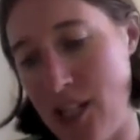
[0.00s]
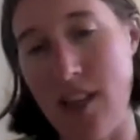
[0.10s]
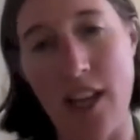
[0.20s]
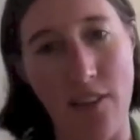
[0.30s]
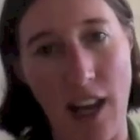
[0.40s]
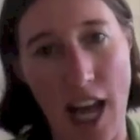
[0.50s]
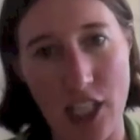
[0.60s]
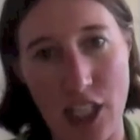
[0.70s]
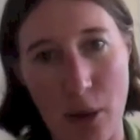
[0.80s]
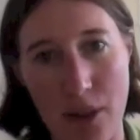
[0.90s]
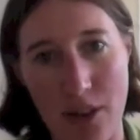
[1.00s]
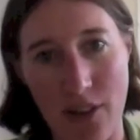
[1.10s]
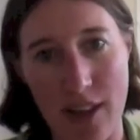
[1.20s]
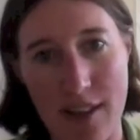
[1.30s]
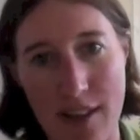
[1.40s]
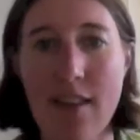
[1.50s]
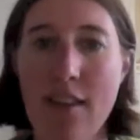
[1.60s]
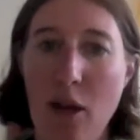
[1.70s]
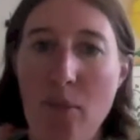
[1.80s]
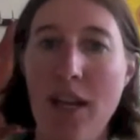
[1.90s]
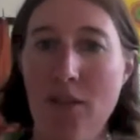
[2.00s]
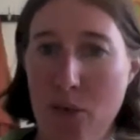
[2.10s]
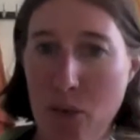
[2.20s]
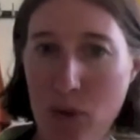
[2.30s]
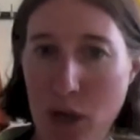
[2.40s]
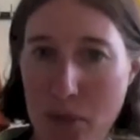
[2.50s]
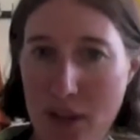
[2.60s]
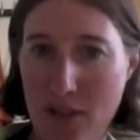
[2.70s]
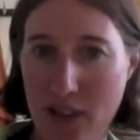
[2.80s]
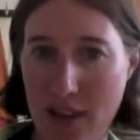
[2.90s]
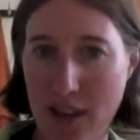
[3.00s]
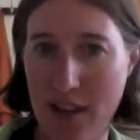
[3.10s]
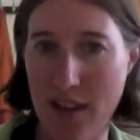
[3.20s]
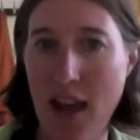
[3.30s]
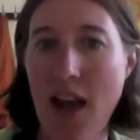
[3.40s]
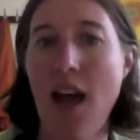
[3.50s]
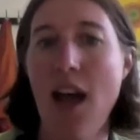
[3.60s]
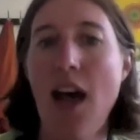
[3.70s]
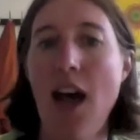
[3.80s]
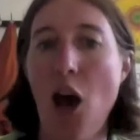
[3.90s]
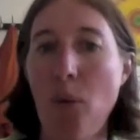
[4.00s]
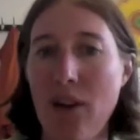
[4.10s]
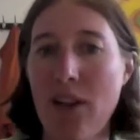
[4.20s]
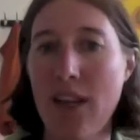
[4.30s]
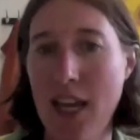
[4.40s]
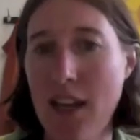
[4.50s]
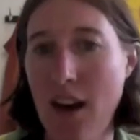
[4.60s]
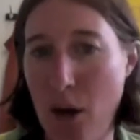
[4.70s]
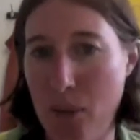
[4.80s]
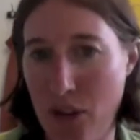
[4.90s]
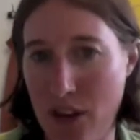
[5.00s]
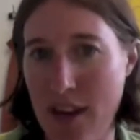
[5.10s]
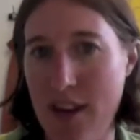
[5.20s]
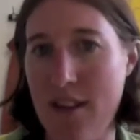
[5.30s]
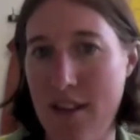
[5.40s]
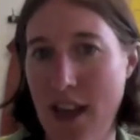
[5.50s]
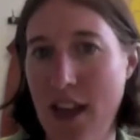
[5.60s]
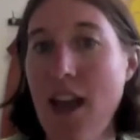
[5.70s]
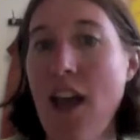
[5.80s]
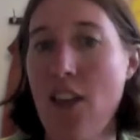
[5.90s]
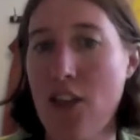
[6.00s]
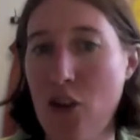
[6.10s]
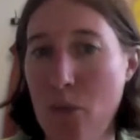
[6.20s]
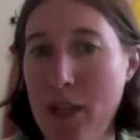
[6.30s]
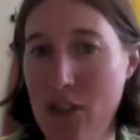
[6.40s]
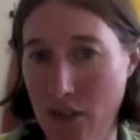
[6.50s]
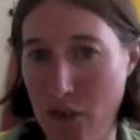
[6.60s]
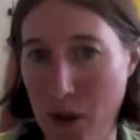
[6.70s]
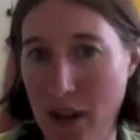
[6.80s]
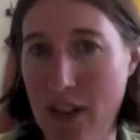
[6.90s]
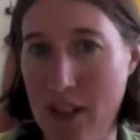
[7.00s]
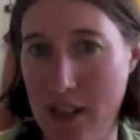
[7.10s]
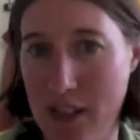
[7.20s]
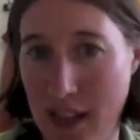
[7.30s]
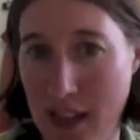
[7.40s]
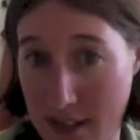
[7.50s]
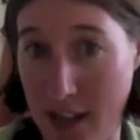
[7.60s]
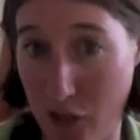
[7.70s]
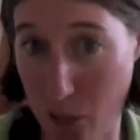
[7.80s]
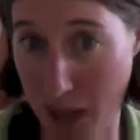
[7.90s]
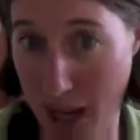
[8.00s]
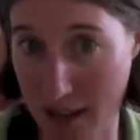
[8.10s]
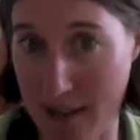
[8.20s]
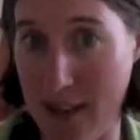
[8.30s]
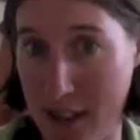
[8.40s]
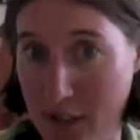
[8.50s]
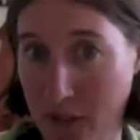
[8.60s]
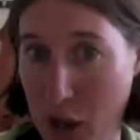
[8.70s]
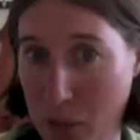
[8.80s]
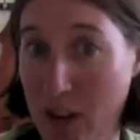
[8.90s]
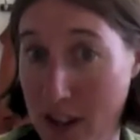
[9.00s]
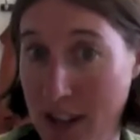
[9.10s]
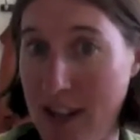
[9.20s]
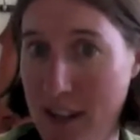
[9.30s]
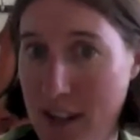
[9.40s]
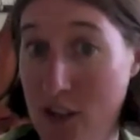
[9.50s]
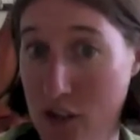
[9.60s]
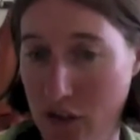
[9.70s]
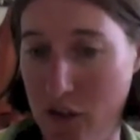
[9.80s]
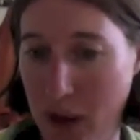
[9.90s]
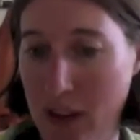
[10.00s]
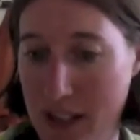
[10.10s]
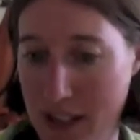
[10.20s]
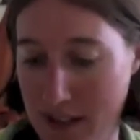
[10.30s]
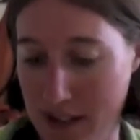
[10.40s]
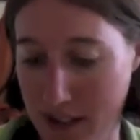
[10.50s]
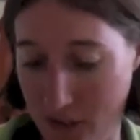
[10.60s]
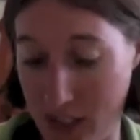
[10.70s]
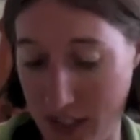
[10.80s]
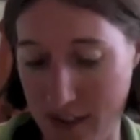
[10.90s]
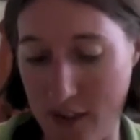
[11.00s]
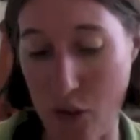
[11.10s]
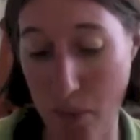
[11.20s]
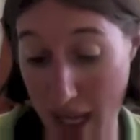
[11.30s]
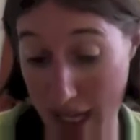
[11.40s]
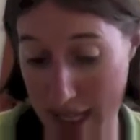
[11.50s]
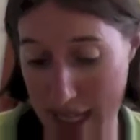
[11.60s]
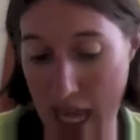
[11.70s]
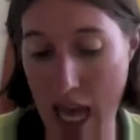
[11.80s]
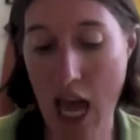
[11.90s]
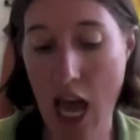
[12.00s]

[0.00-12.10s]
patches that have large numbers of insects and some that have small numbers of insects. And one of the key hypotheses is that this could be driven by the density of the plants, and different number of insects is driven by the different densities of plants.